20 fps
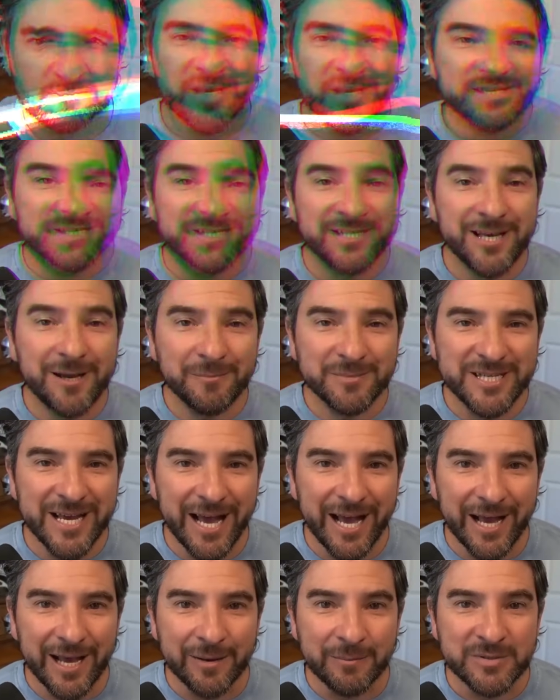
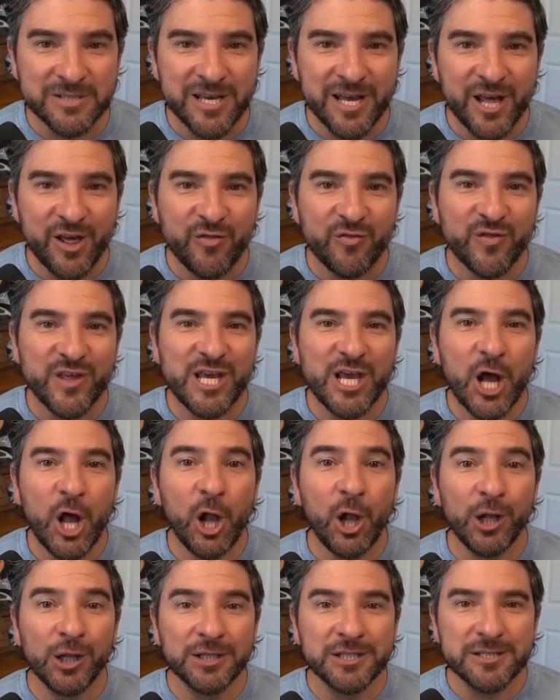Sometimes, the
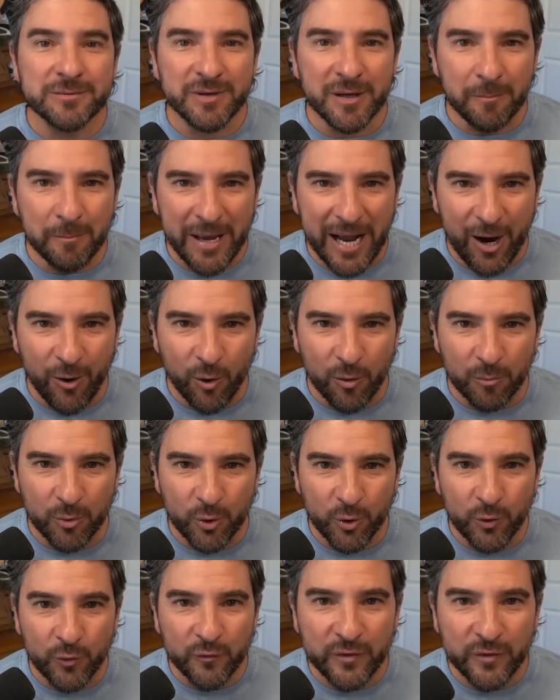ultimate power move